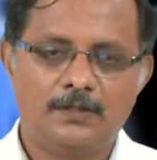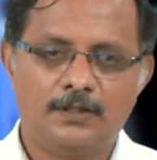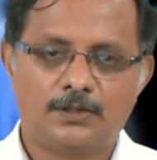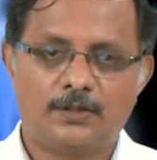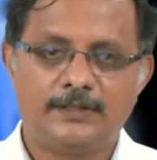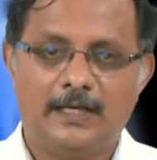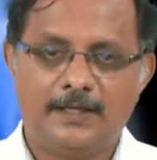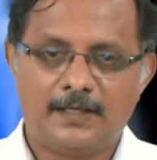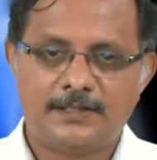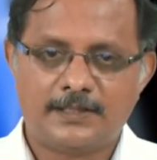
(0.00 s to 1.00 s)
So, the
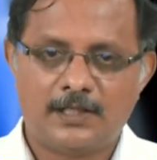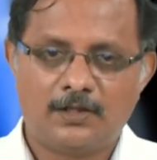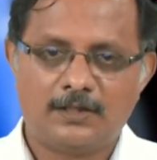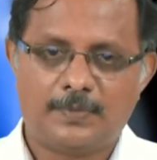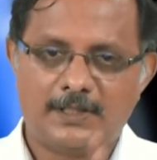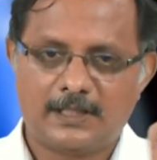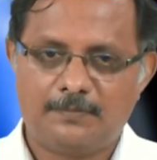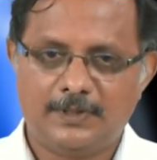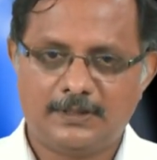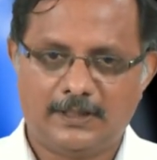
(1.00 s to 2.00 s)
electrical signal on the
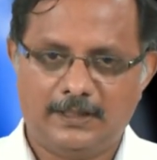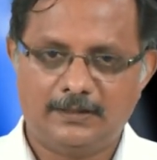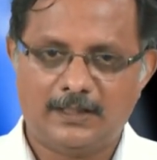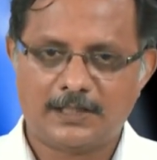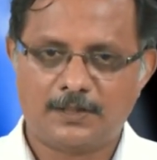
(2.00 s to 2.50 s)
presynaptic side, the action